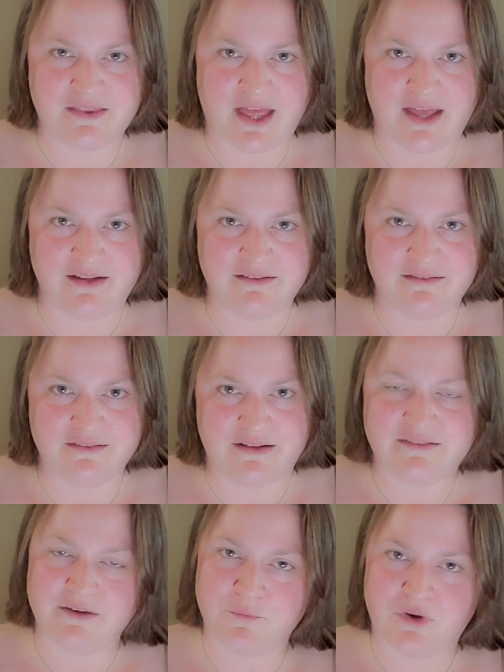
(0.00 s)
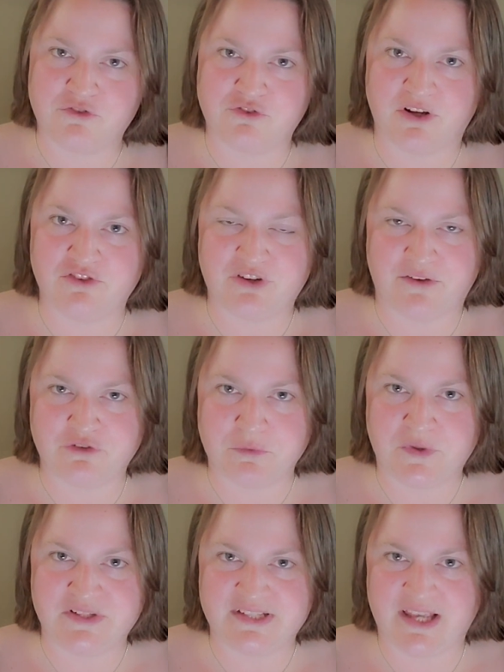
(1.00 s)
that at some restaurant chefs will
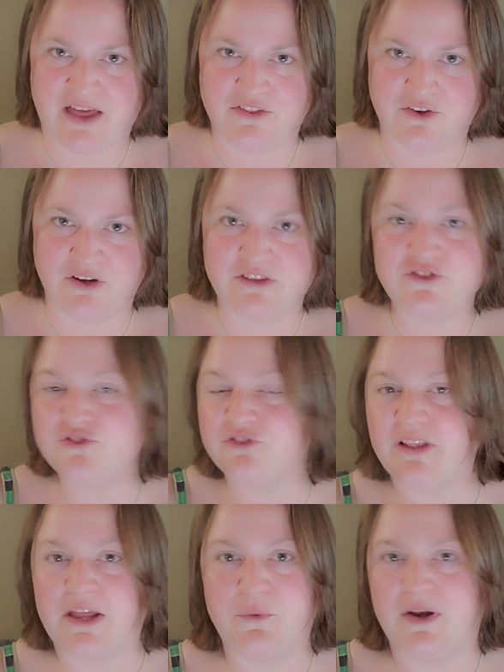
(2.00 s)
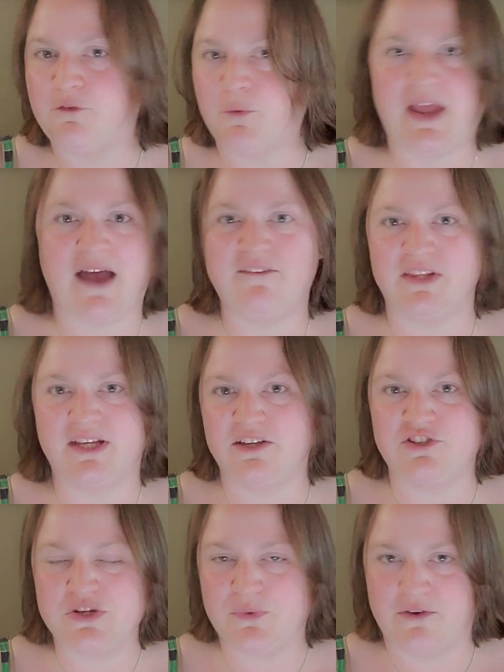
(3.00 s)
put together. It's usually like whatever we have in the
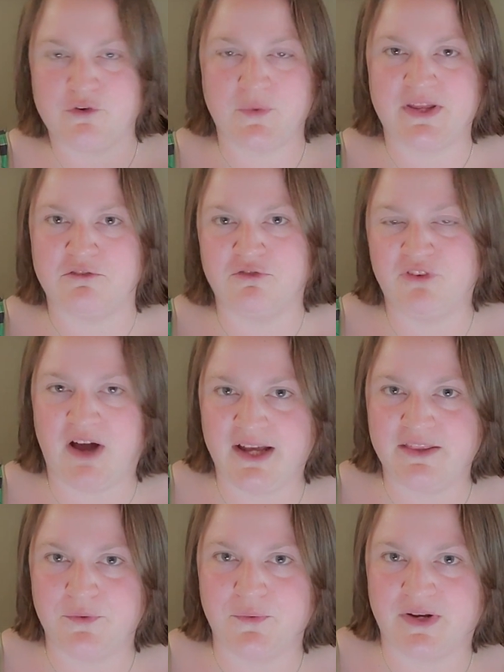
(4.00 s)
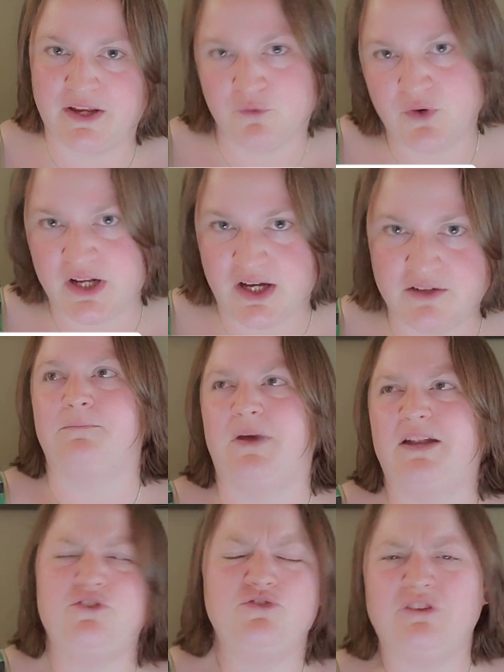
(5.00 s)
kitchen, whatever we can find that we want to get rid of,
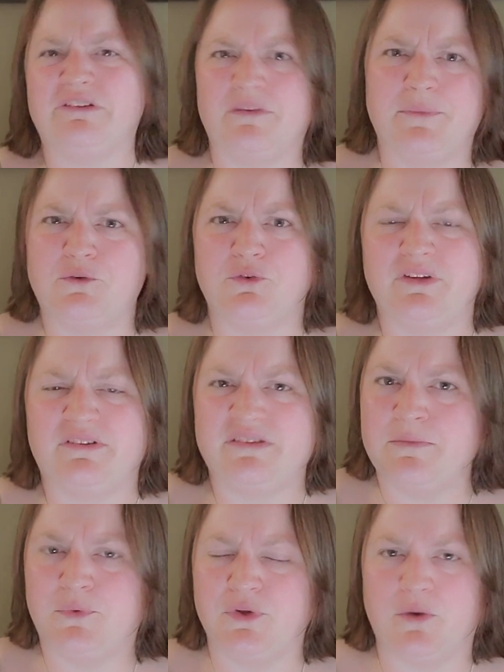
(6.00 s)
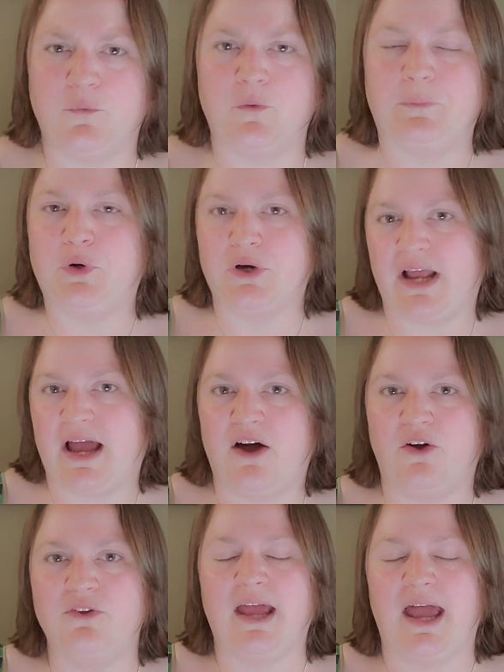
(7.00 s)
and it's usually something really simple that we'll put
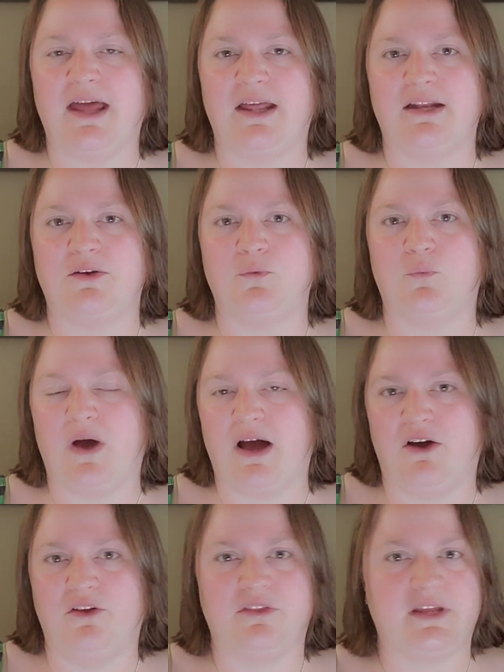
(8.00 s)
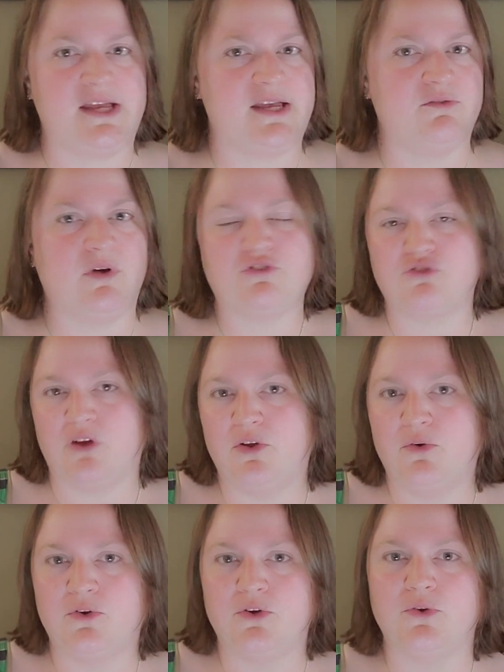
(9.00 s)
out, and while the restaurant
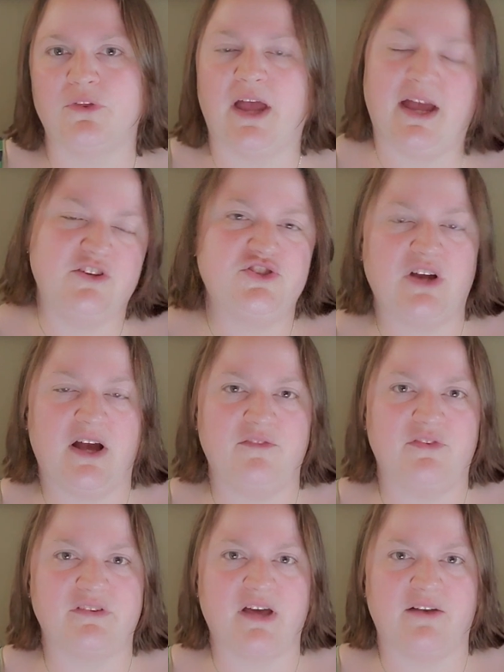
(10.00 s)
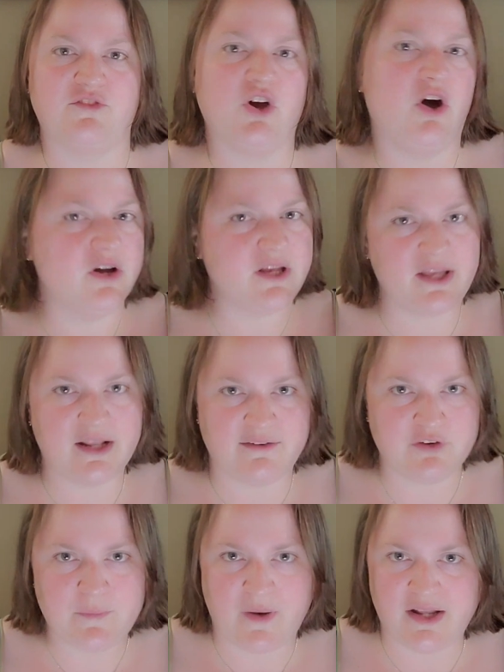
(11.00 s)
owner or the head chef is kind of talking at
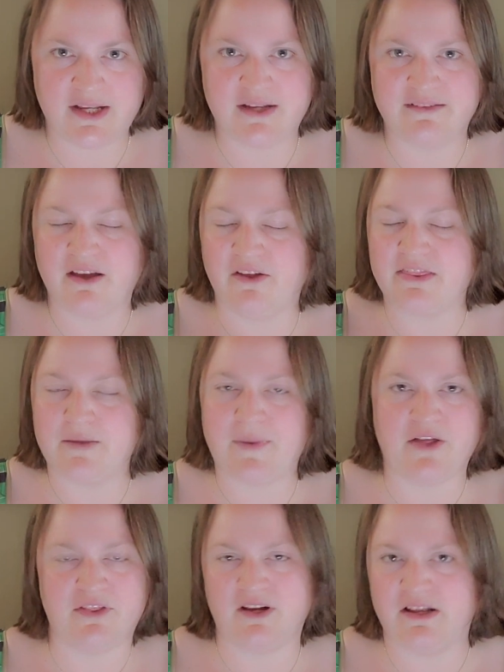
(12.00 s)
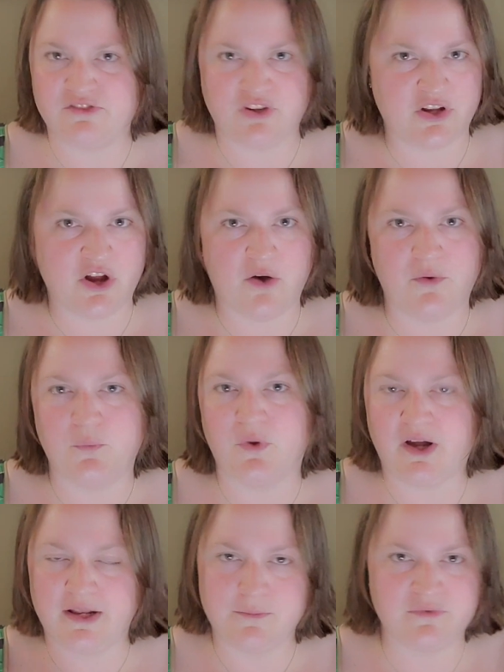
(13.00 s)
everybody and telling them how the night's going to go and
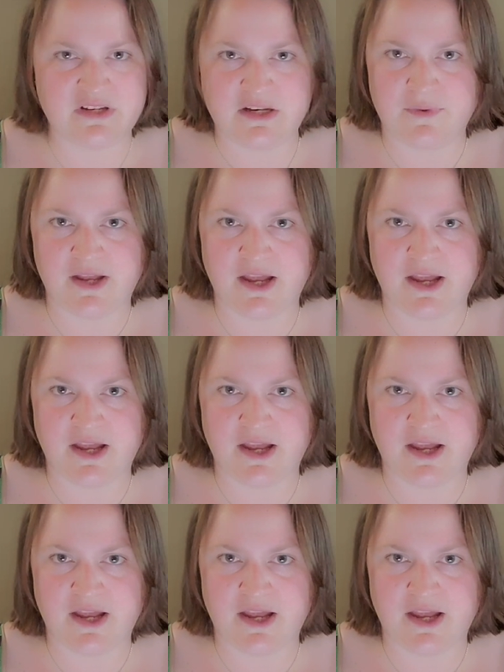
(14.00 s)
what items need to be